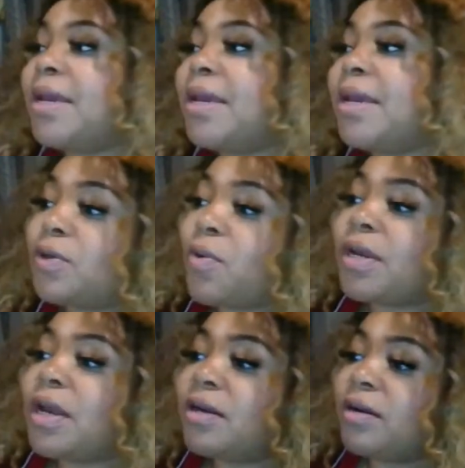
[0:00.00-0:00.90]
big
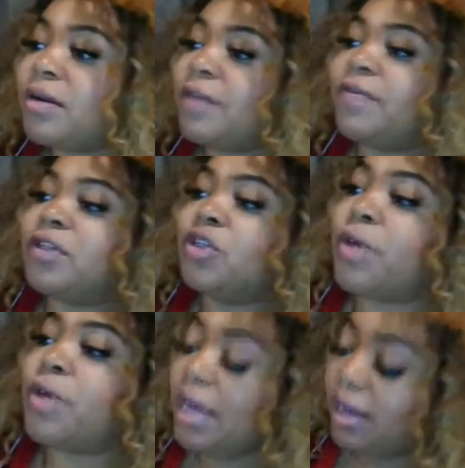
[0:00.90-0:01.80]
gifts going underneath
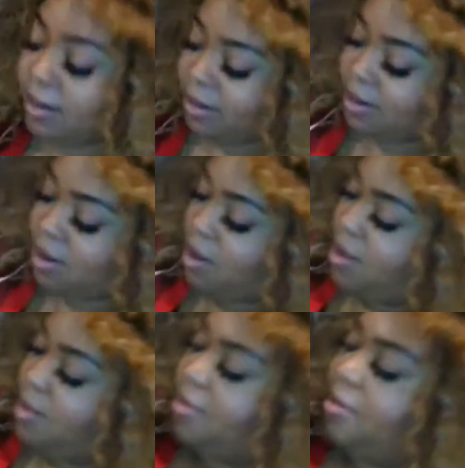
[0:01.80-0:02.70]
the tree.
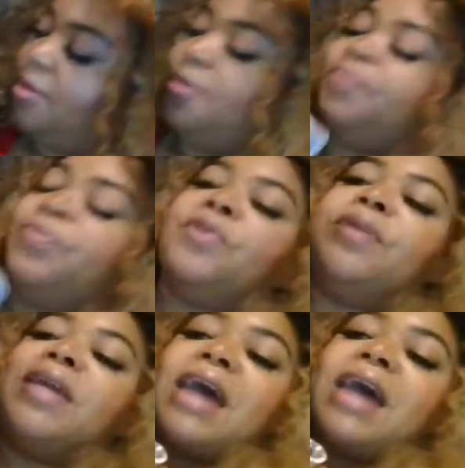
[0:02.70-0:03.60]

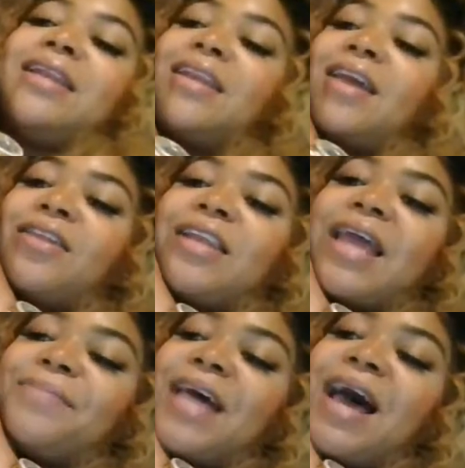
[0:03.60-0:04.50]
We got
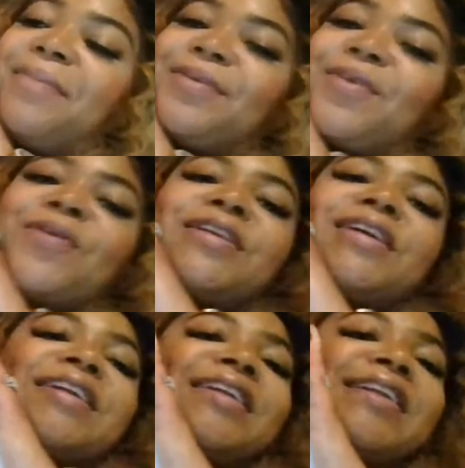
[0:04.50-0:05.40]
another laptop
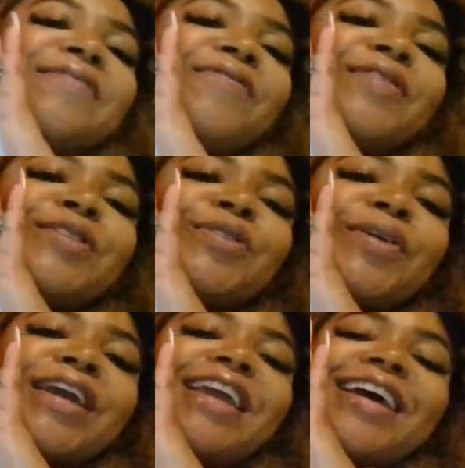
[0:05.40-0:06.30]
going underneath the
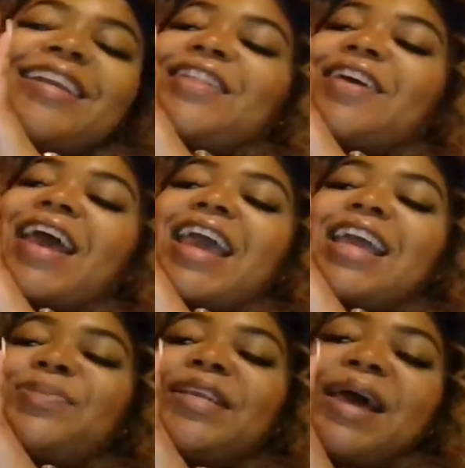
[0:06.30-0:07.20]
tree, another
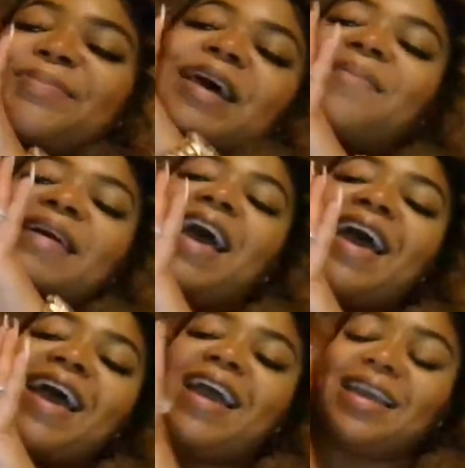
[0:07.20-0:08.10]
HP laptop.
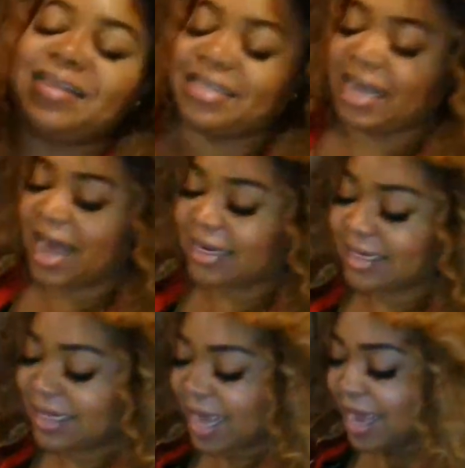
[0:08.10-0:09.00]
Hey, shout
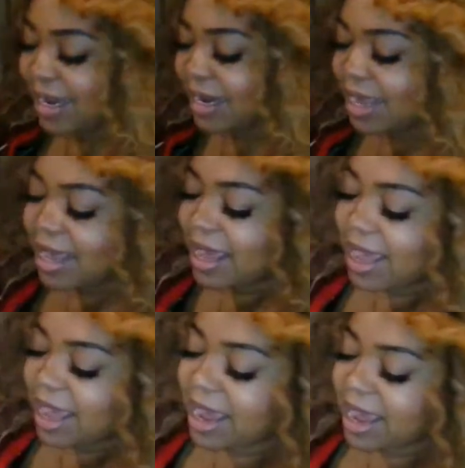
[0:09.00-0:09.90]
out to that.
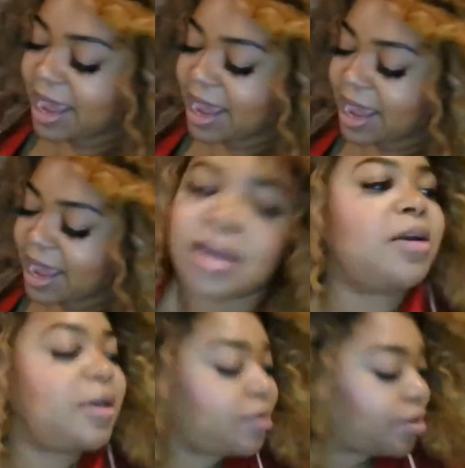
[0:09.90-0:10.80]

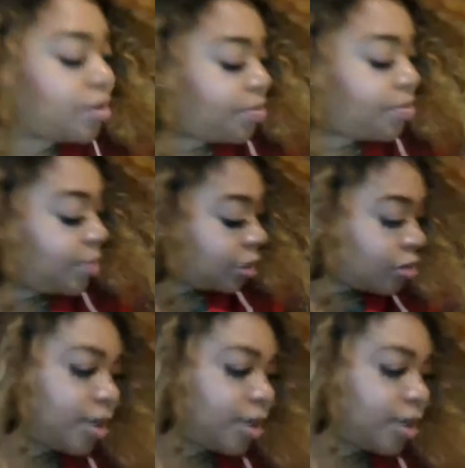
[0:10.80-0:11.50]
And underneath the big